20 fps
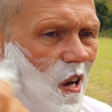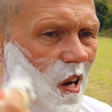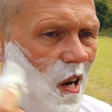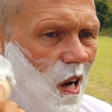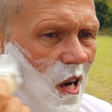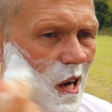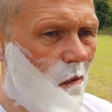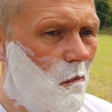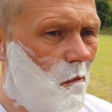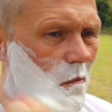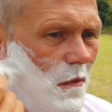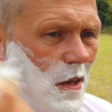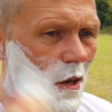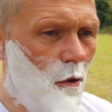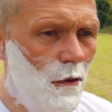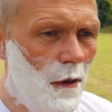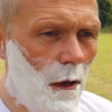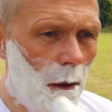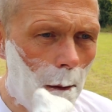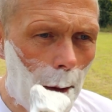
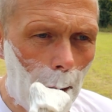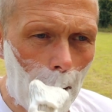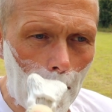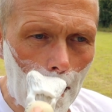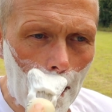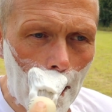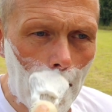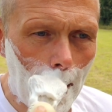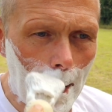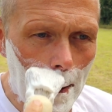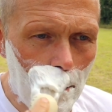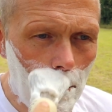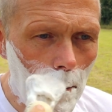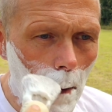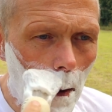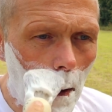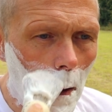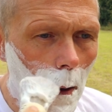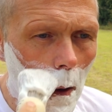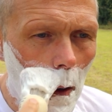Using their
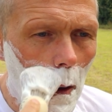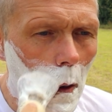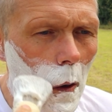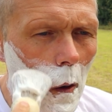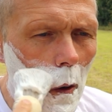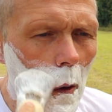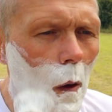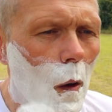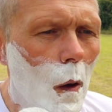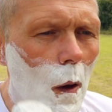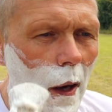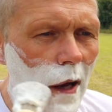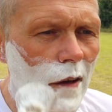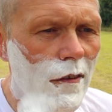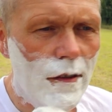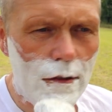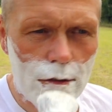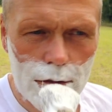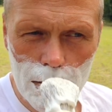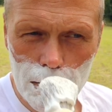lime,
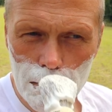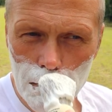essence